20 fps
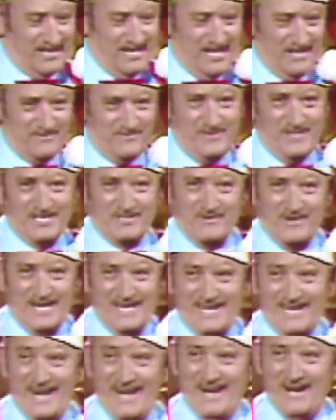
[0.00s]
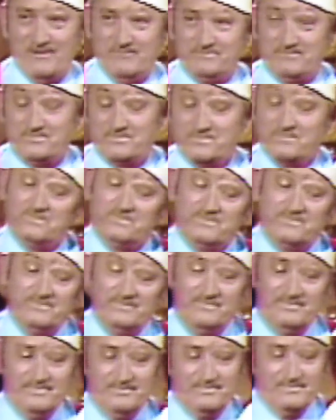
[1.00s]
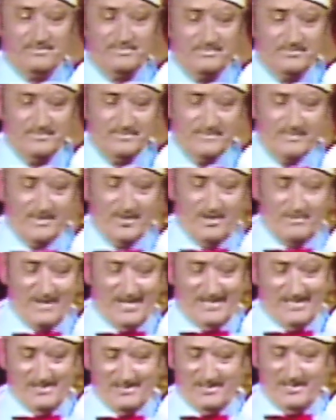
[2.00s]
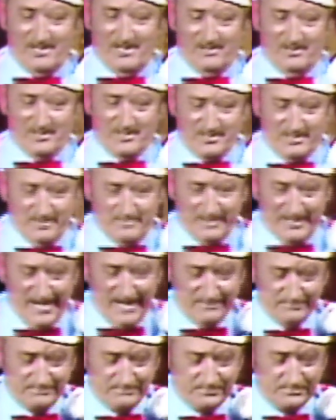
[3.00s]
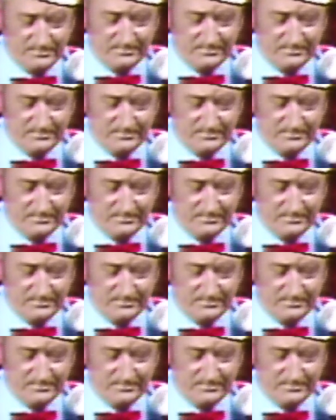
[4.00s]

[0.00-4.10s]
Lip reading: I got fixed right there. I may just get a little sip of that